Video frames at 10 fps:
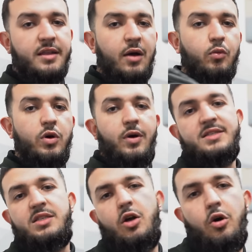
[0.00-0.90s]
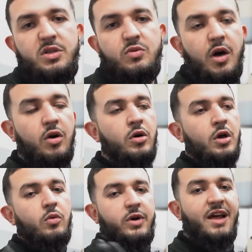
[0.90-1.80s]
that wheel has to go as well.
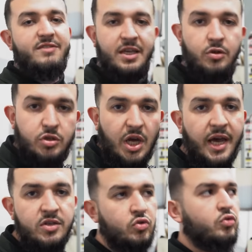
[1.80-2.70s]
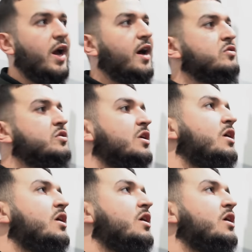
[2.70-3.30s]
We're gonna have to get new tires all around.